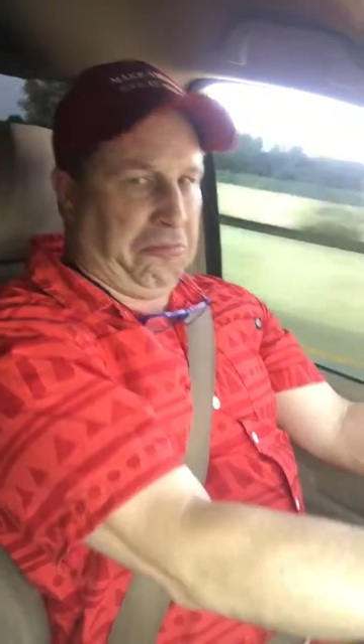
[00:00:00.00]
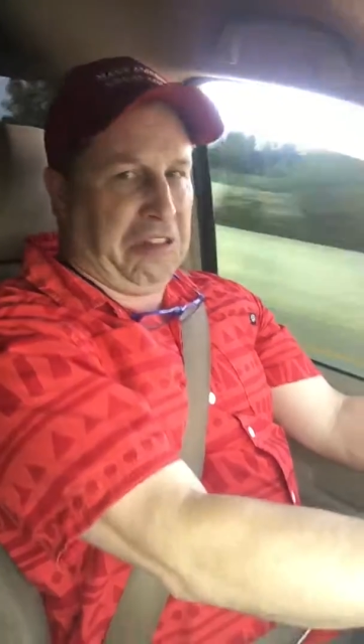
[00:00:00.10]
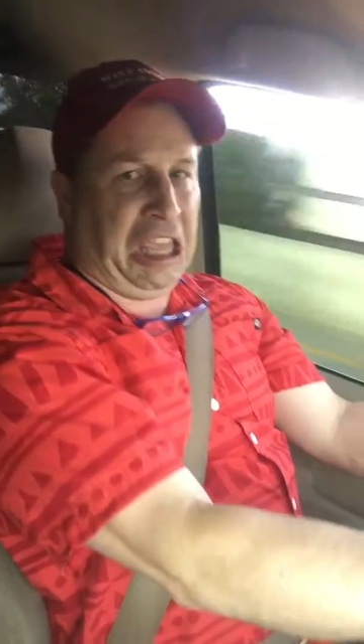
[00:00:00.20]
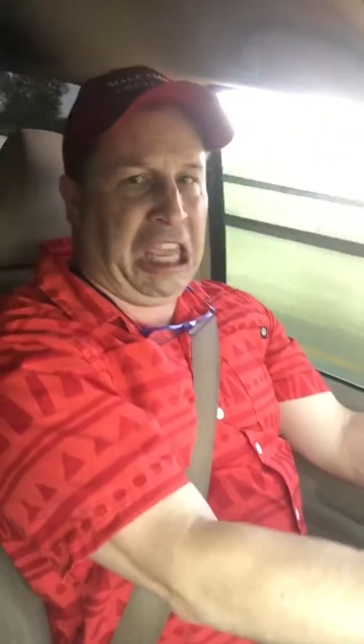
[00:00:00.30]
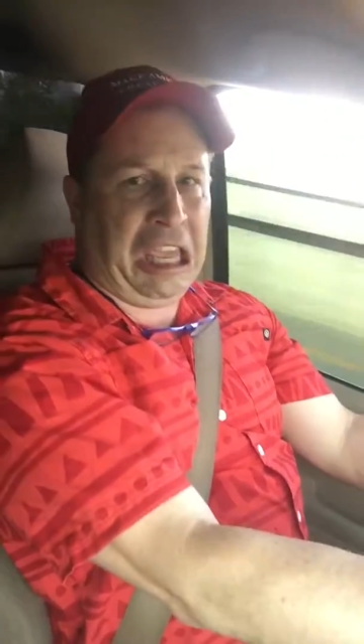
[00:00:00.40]

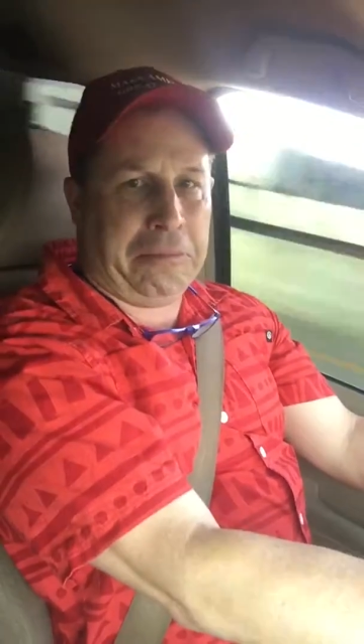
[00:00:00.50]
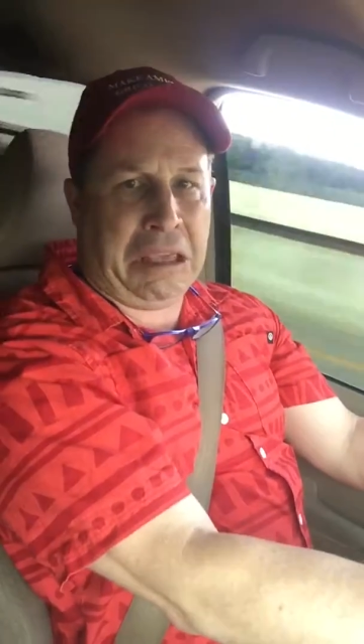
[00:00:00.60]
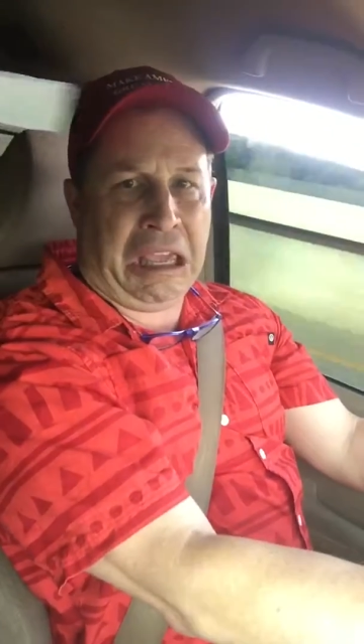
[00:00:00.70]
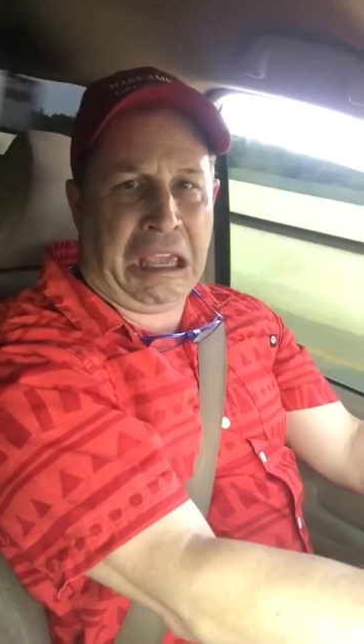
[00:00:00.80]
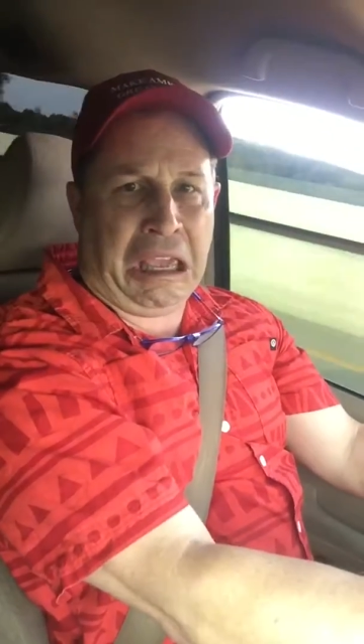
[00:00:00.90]

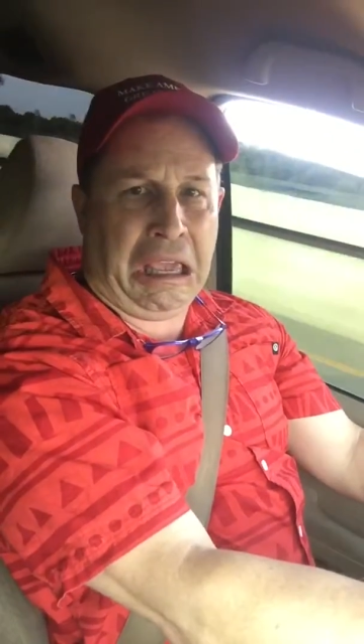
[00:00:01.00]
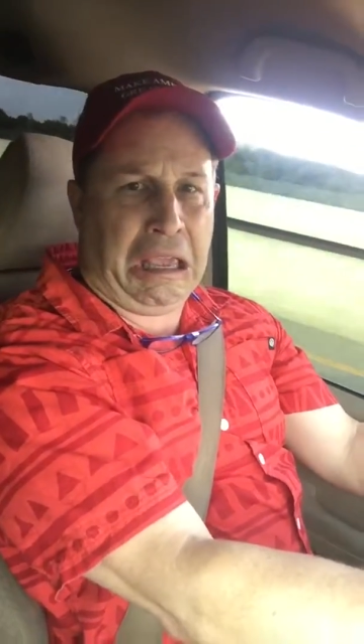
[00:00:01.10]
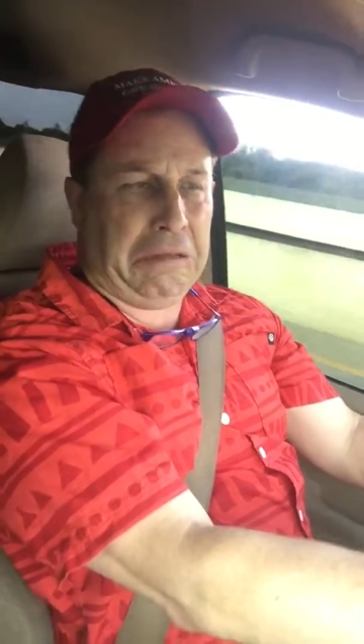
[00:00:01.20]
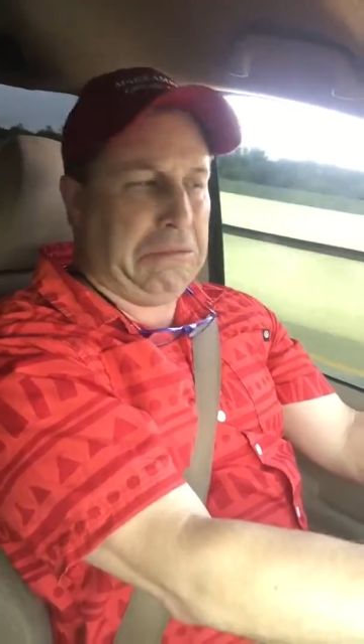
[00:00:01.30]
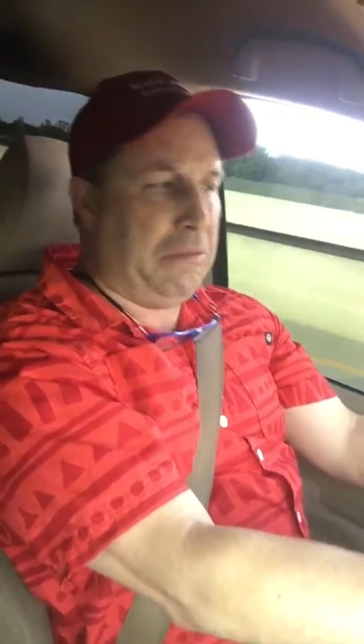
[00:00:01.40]

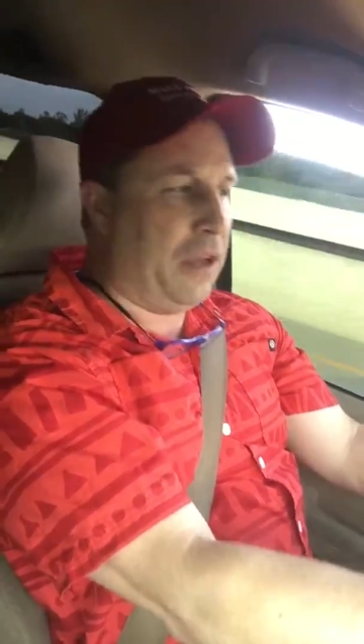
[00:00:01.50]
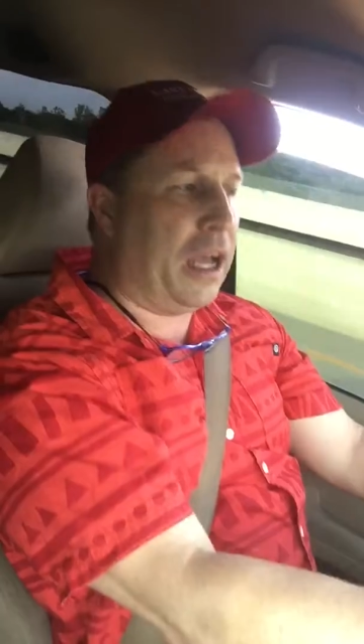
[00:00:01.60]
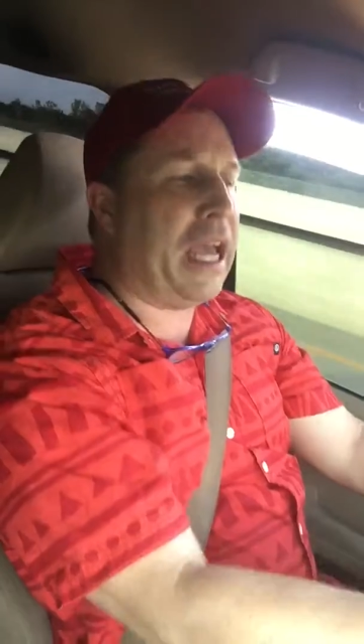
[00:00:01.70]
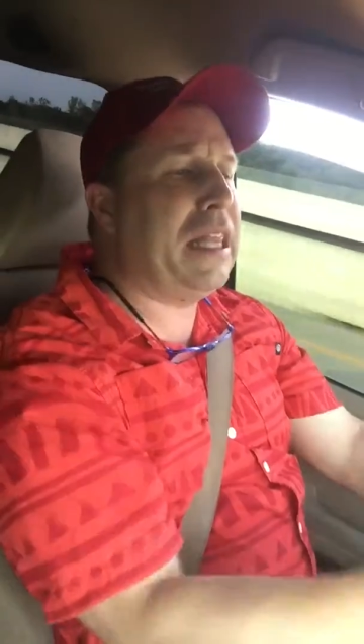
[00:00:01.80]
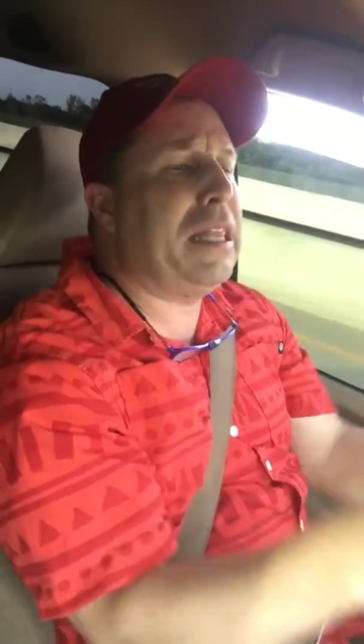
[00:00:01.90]
Mimi!
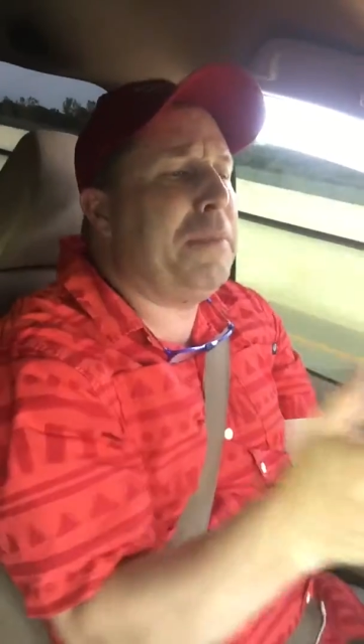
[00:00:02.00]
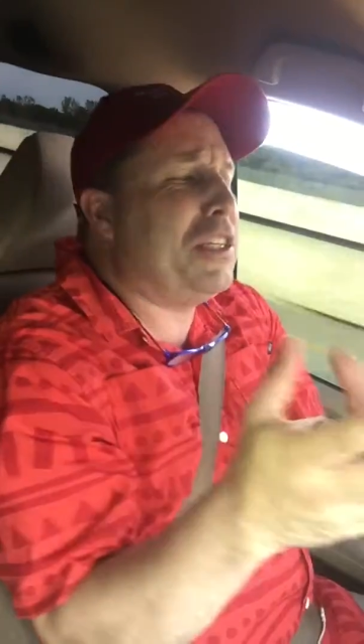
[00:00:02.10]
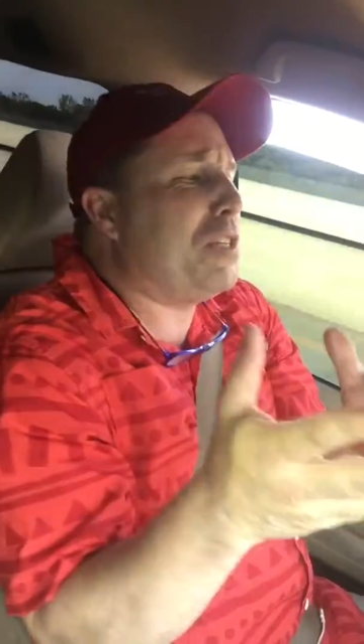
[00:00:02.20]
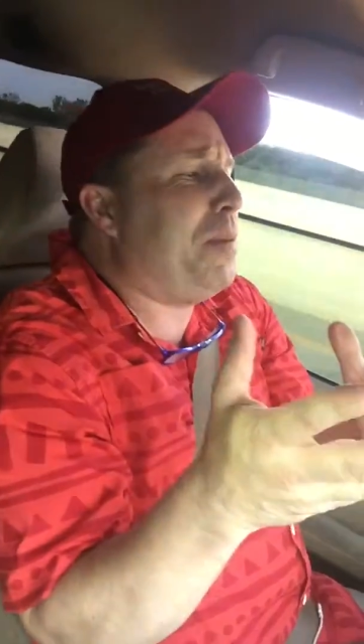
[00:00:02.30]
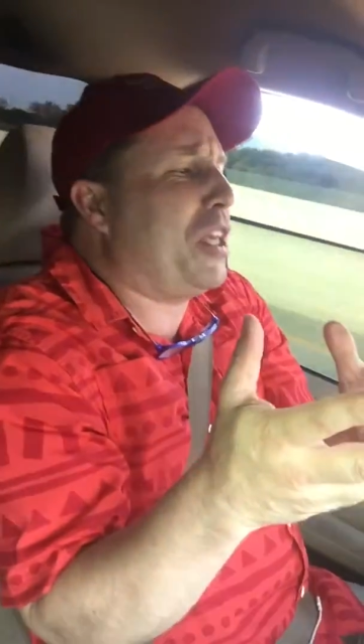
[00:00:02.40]
Haley, let me
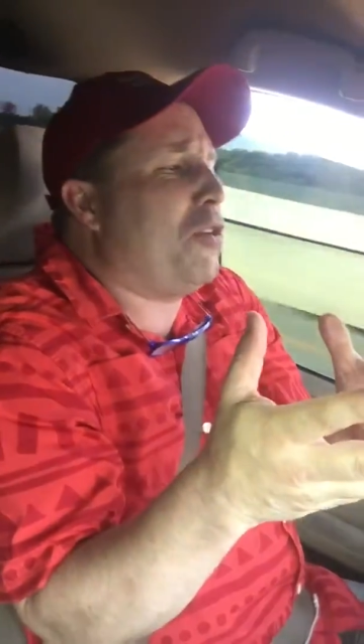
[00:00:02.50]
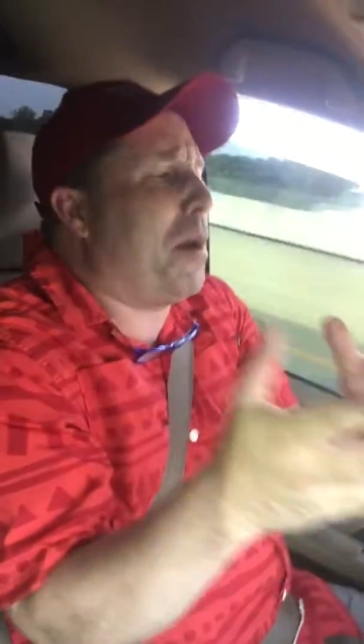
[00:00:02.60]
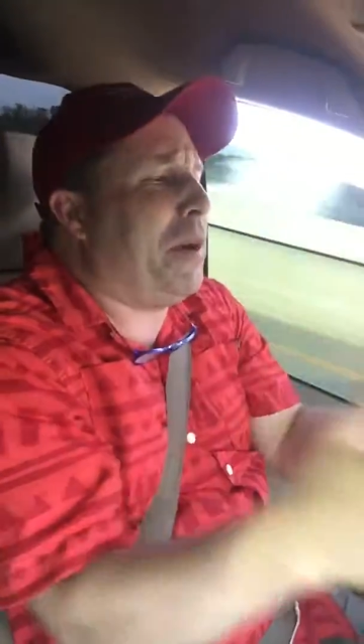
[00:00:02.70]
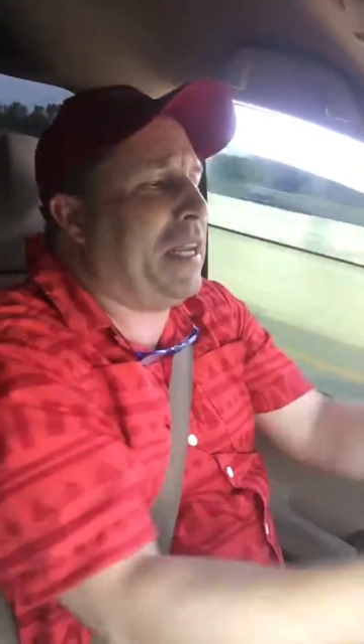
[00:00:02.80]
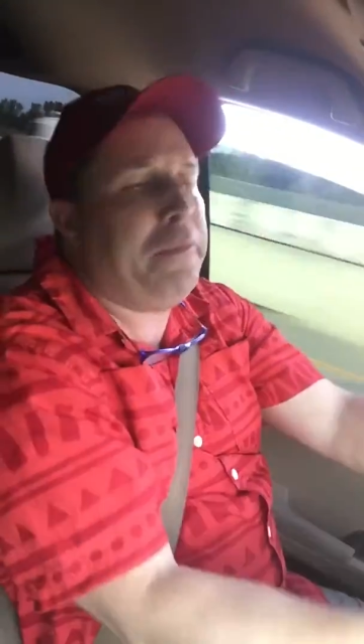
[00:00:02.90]
just pick you
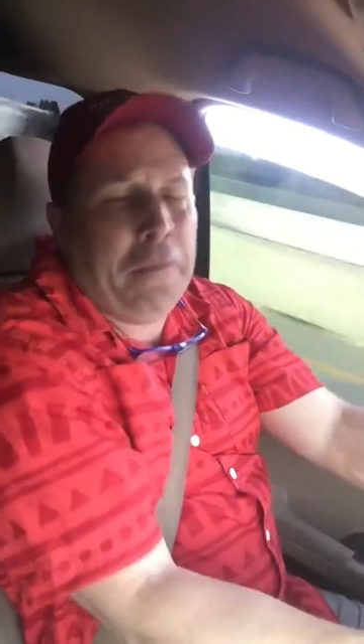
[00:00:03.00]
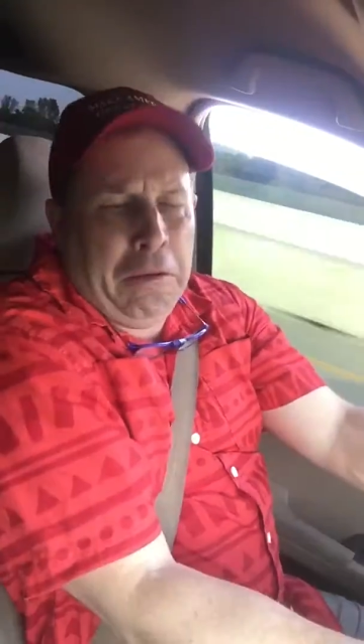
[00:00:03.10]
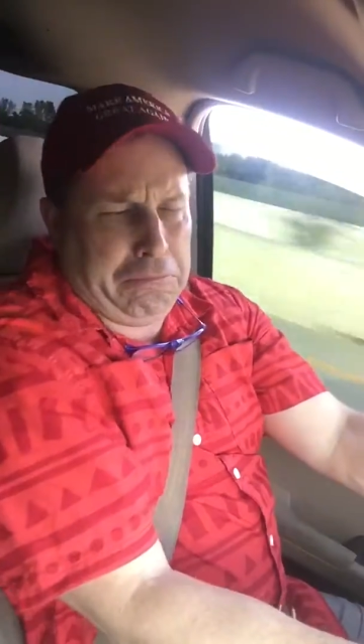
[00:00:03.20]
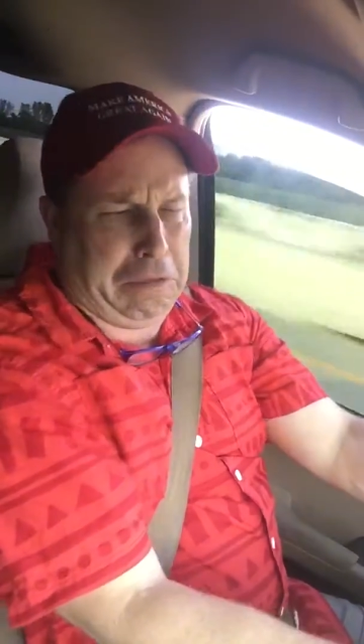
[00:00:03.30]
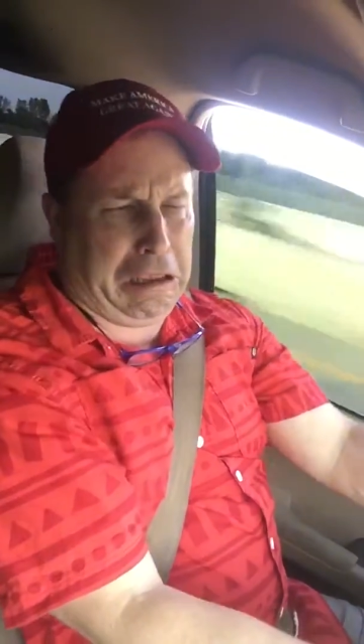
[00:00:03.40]
up, honey.
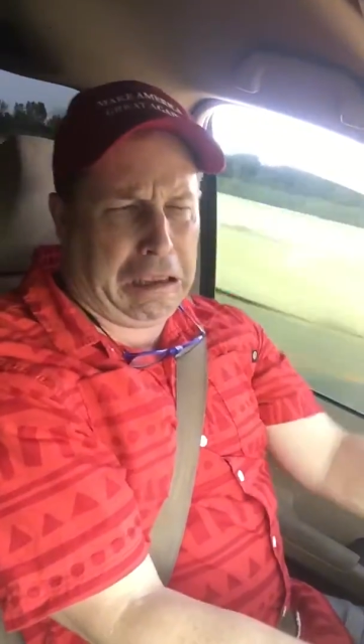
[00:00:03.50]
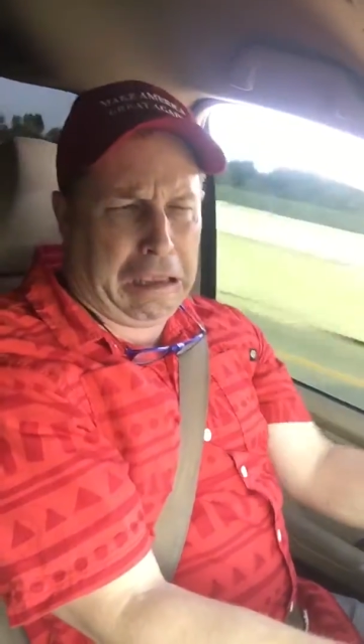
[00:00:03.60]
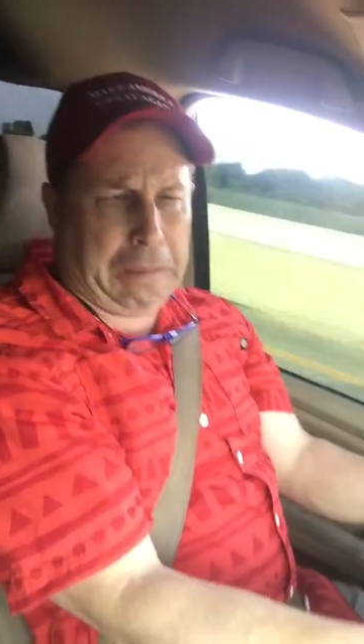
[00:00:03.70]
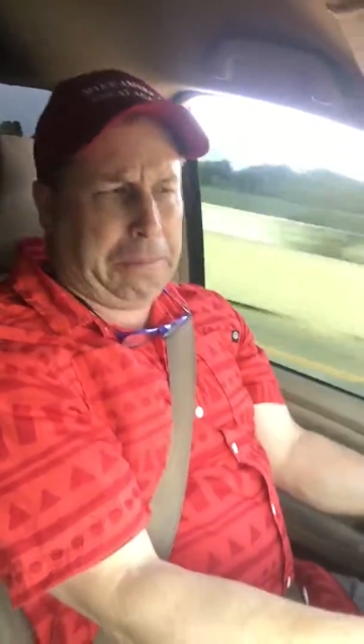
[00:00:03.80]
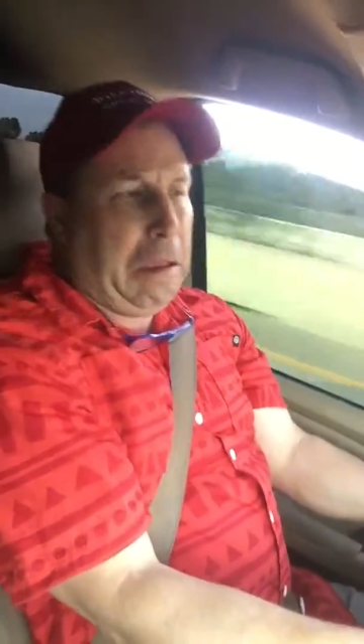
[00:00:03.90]

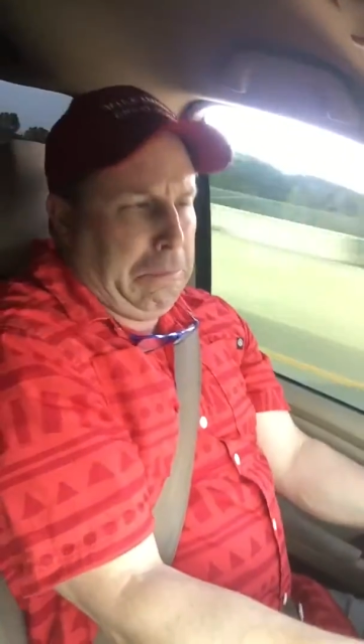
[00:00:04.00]
Mimi!